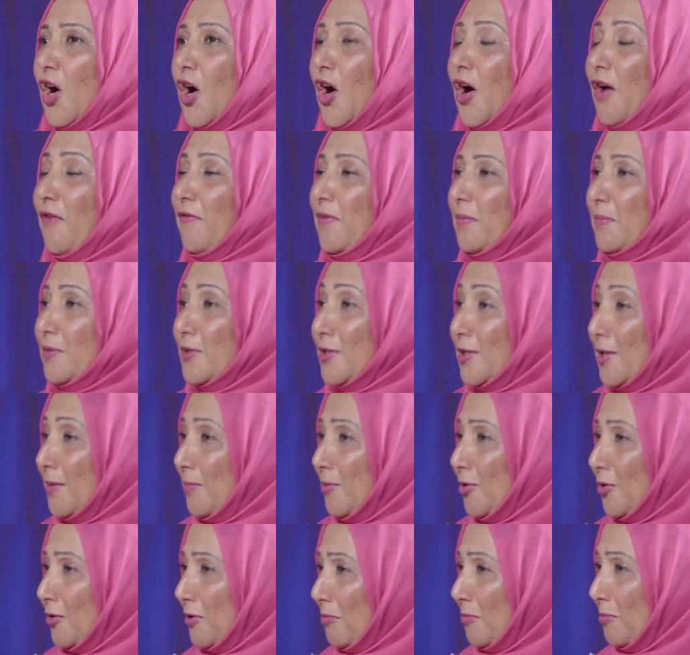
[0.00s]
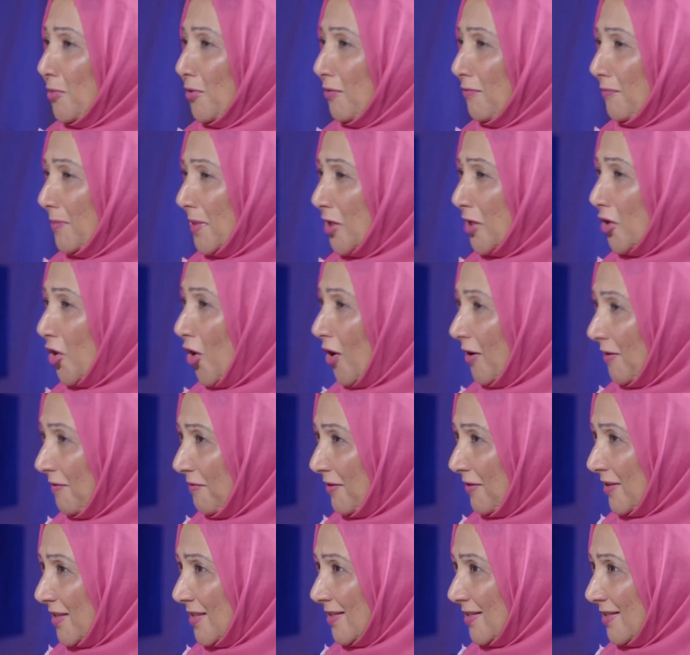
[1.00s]
of a Muslim youth movement
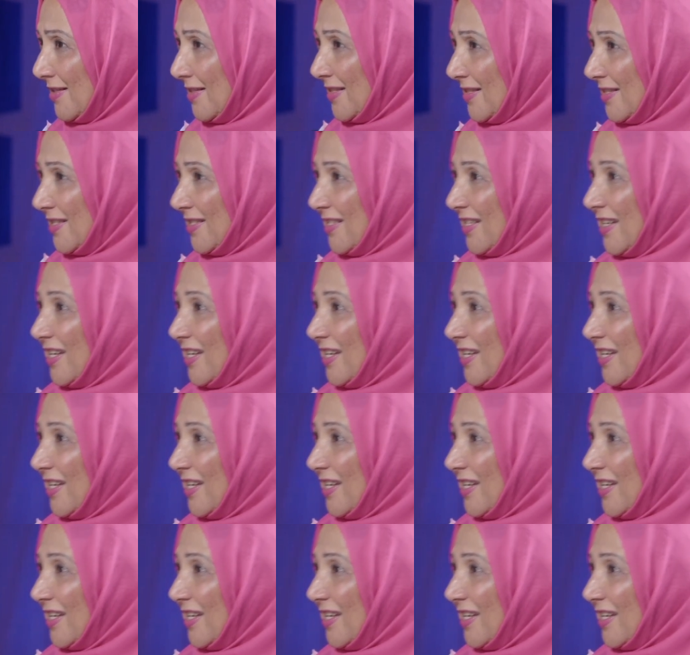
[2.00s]
conference